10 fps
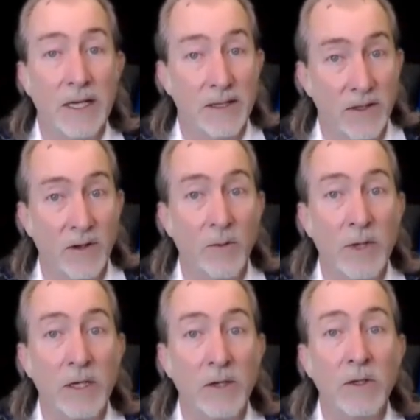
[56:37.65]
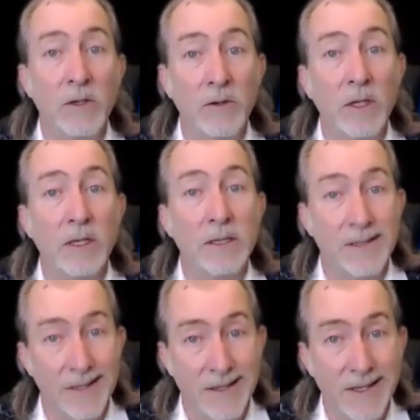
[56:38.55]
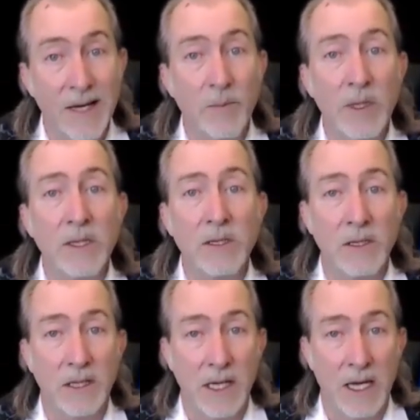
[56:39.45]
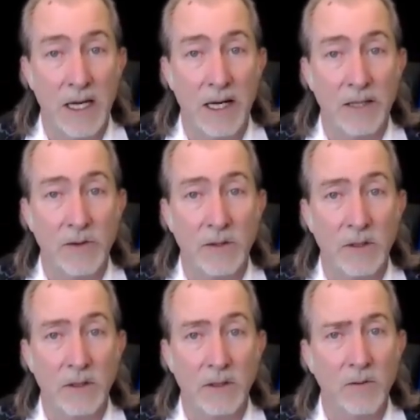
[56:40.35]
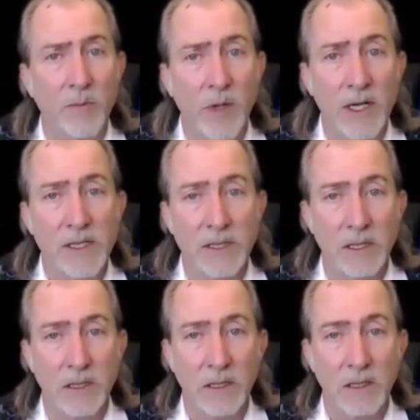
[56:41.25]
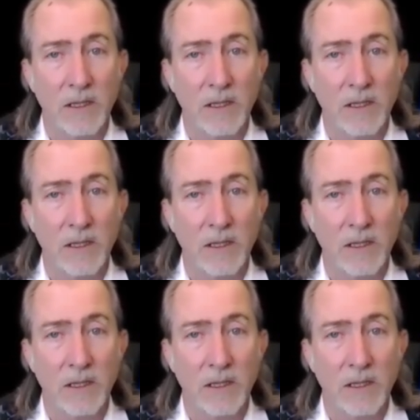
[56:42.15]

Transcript: And that's the only way you can do it, is to step into the chaos, to embrace it,